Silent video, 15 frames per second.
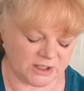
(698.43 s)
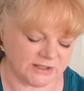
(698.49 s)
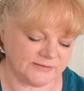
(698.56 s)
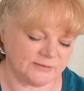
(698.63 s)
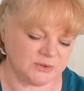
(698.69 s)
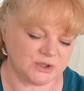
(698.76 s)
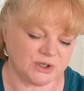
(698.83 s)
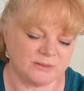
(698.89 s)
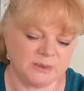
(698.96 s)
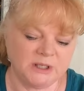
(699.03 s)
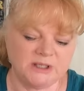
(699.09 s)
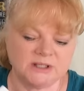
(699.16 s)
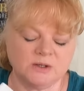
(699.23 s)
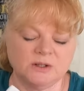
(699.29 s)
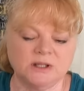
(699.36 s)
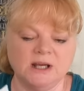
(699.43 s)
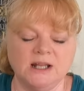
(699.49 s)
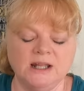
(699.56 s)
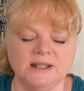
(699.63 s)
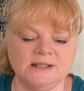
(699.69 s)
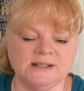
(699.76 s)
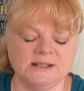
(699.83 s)
is from Germany, so a lot
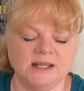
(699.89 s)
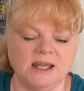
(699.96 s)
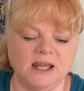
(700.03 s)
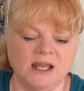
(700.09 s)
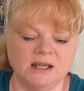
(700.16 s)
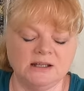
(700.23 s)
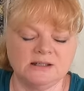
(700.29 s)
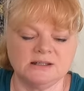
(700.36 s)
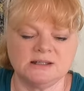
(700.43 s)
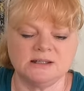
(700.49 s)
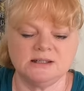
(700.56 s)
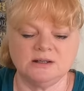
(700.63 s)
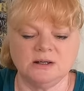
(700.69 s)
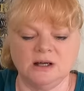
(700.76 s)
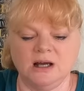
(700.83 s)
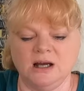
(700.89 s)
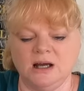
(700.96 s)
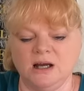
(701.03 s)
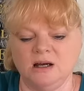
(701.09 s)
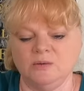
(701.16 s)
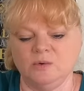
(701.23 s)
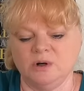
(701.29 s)
of these things
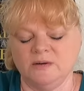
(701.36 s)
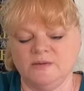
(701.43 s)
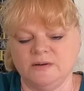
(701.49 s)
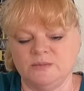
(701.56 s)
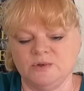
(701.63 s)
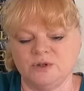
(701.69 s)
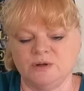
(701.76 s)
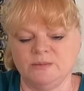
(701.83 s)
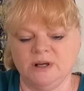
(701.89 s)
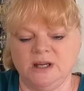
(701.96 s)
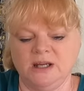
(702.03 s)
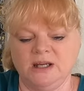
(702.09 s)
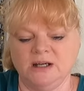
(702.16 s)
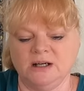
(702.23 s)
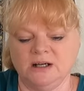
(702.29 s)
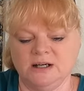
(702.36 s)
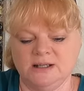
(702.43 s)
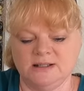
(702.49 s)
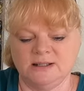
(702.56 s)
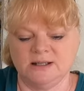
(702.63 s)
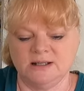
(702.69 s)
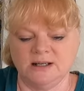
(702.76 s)
uh, were from Germany. Here
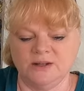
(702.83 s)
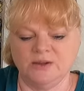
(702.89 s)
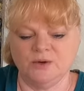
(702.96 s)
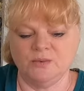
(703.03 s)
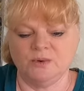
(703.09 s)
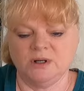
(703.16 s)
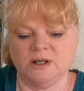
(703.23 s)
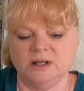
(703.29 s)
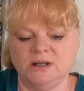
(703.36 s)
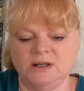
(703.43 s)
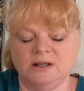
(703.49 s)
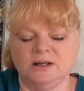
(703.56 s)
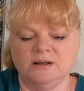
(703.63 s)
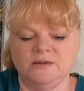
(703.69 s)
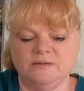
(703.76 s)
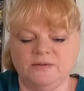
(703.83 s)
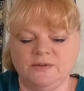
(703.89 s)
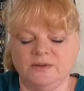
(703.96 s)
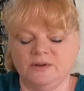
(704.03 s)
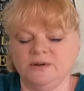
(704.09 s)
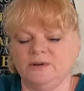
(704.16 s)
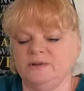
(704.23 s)
is another one of
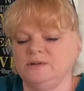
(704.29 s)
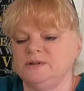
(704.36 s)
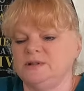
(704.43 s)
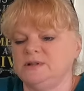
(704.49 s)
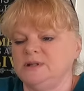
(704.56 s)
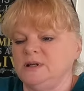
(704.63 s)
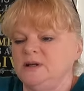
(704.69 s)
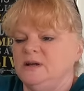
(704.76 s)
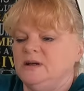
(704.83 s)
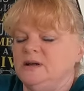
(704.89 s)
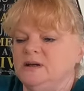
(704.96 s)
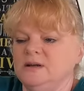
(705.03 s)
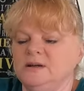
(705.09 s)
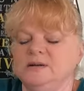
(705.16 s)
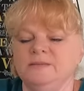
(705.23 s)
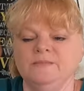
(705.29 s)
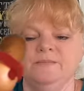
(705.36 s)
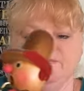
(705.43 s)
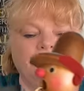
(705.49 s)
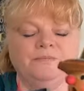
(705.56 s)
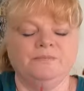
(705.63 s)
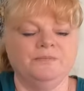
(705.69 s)
those
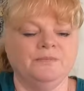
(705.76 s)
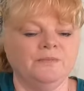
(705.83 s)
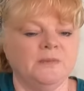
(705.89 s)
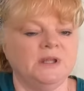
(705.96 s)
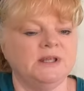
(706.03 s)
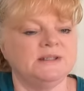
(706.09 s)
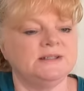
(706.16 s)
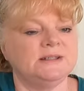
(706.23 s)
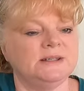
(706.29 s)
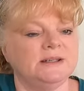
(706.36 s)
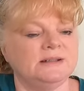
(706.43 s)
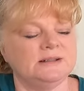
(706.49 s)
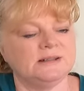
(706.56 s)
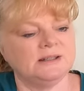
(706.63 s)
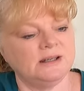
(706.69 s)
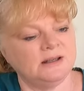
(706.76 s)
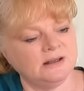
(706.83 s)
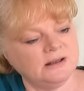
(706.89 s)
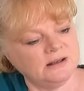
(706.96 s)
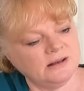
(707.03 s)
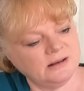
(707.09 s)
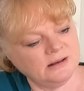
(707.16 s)
incense
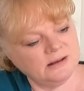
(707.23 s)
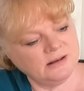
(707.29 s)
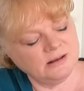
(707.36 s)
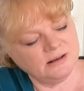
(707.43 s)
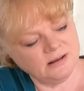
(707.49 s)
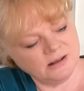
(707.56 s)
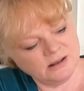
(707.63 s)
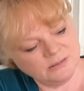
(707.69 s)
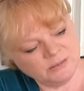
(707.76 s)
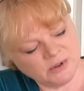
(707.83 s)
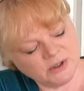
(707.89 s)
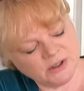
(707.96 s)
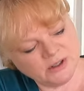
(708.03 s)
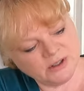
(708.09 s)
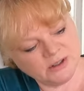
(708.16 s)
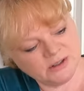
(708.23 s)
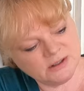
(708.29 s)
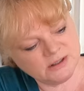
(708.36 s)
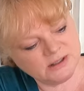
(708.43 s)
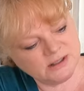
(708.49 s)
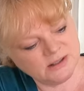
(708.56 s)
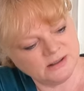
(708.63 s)

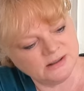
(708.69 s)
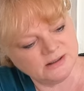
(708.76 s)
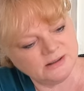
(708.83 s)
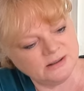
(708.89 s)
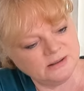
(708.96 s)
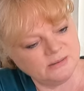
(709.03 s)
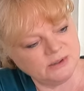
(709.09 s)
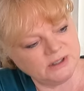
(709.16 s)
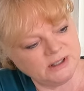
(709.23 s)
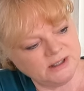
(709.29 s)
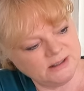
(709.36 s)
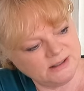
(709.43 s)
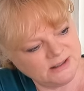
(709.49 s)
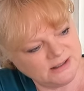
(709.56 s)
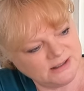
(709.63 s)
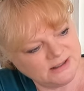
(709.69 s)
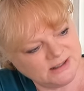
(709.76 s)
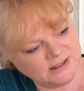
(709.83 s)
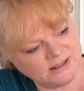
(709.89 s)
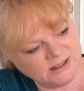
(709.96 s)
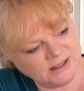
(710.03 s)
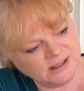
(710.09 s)
burners. Put the incense
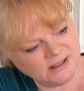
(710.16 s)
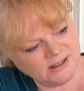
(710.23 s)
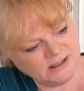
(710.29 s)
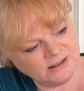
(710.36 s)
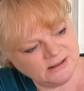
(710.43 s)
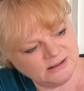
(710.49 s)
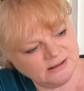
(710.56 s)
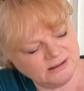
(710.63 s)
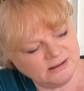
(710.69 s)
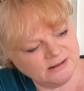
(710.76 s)
there.